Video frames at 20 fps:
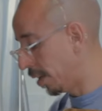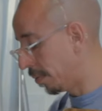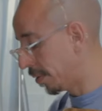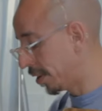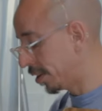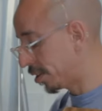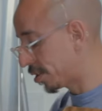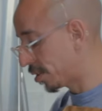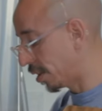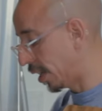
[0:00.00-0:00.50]
I'm
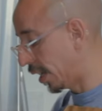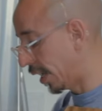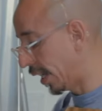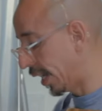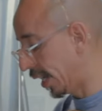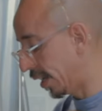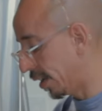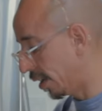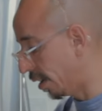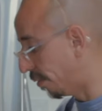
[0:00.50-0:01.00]
gonna
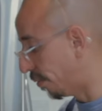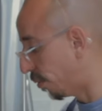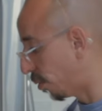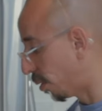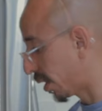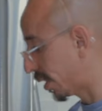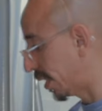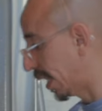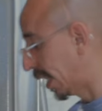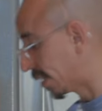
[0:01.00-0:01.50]
try a
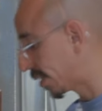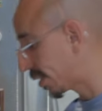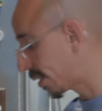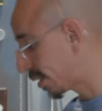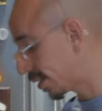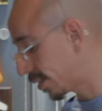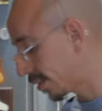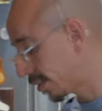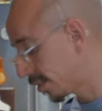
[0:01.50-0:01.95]
fork test.